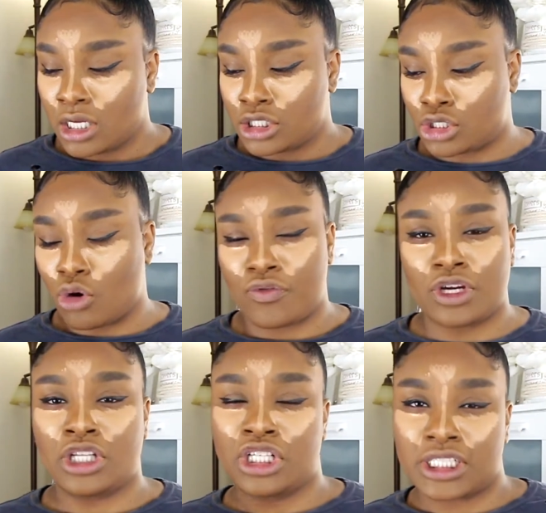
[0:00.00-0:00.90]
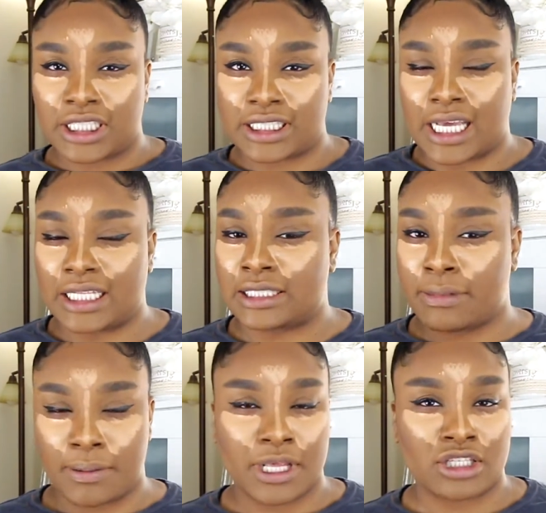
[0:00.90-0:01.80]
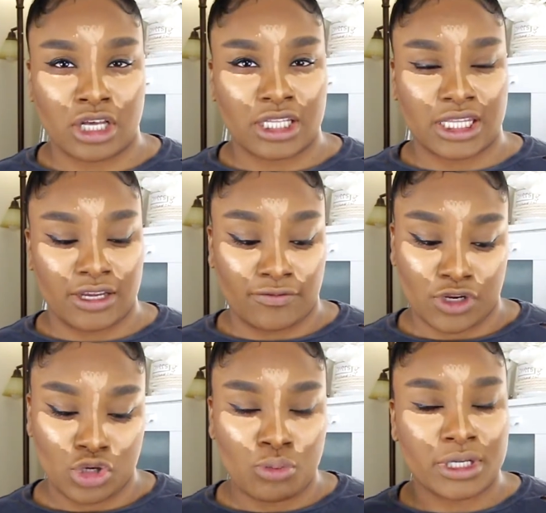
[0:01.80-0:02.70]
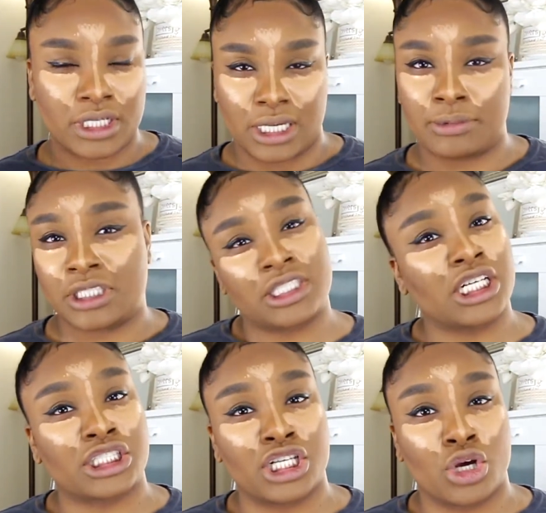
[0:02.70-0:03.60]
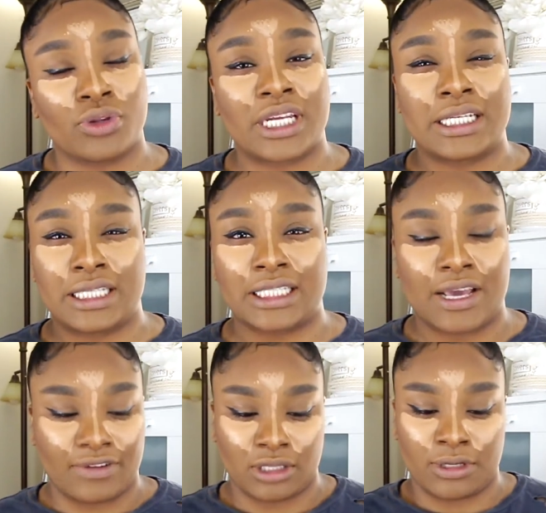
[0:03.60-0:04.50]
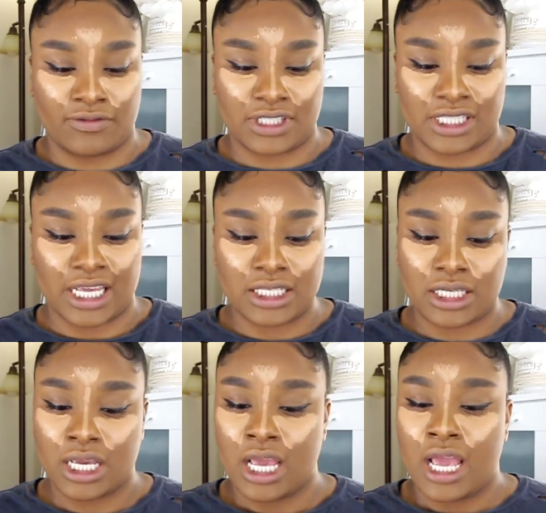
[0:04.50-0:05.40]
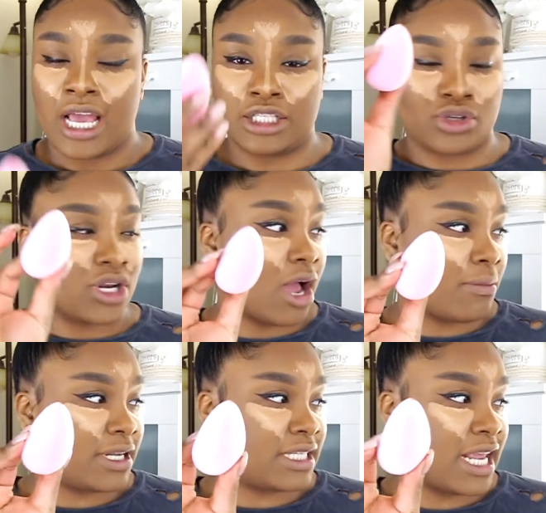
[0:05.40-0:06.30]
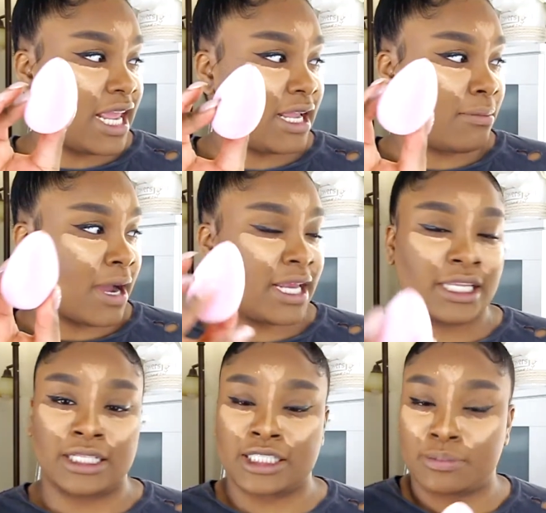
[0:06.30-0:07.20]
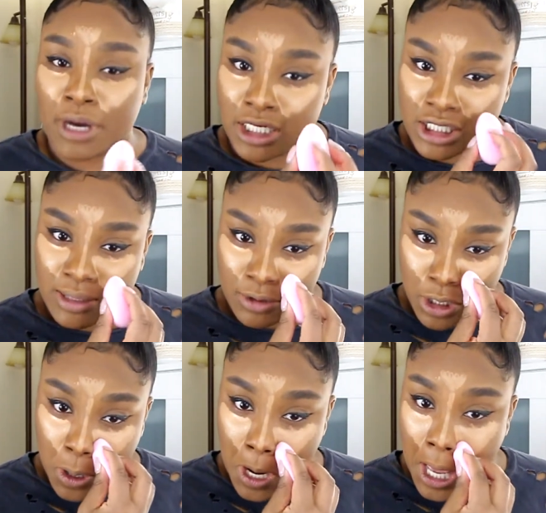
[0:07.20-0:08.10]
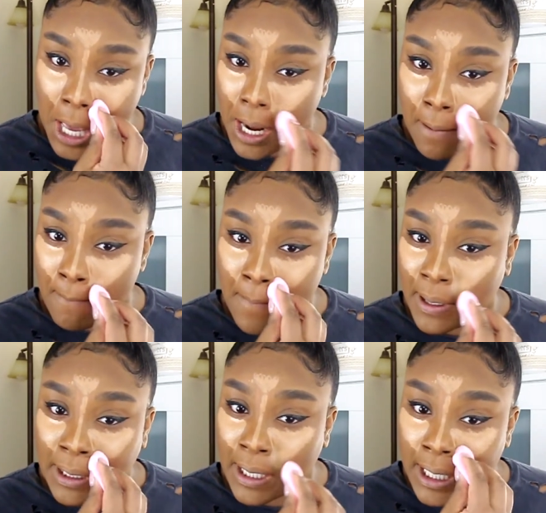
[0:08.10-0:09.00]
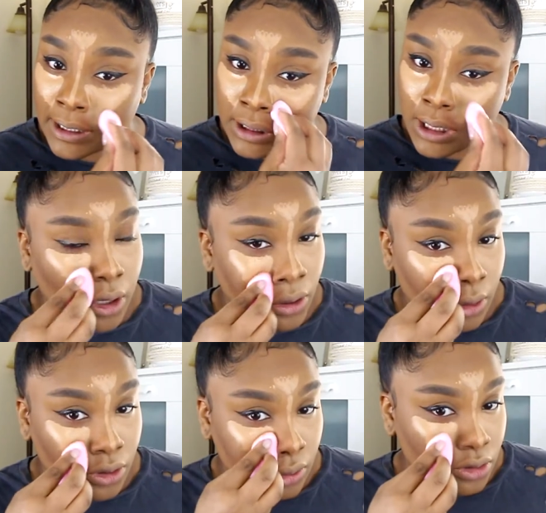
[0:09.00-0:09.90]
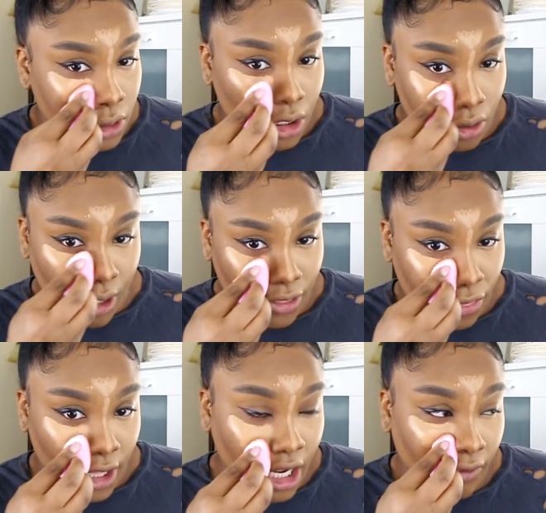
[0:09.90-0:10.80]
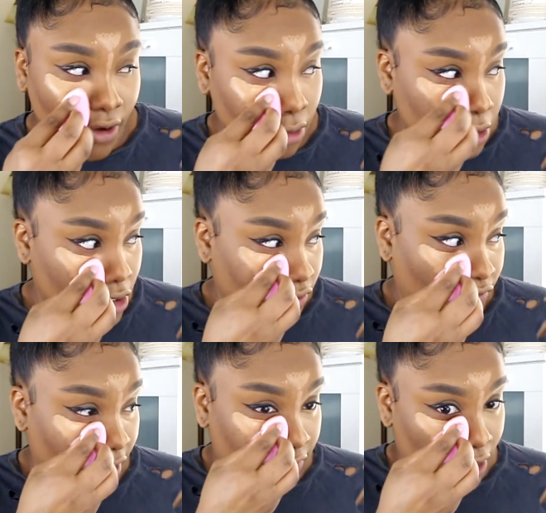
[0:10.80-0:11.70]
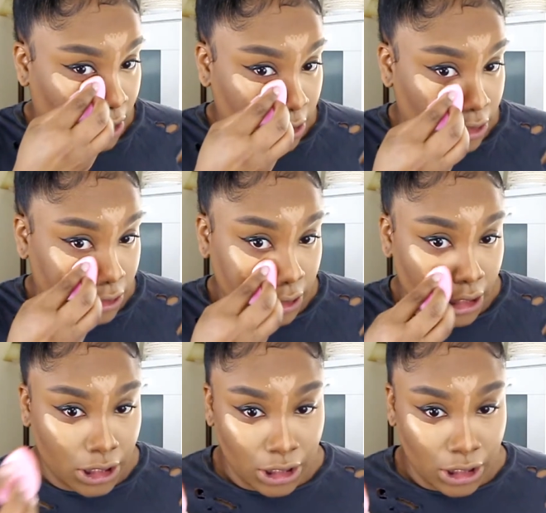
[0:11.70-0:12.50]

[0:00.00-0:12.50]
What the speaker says: So if you're allergic to scents, maybe that's not the thing for you, but just to know that it does have a little bit of a scent. And so now I'm gonna take my little sponge and I'm gonna go ahead and blend. Oh no, I think I found a new favorite concealer.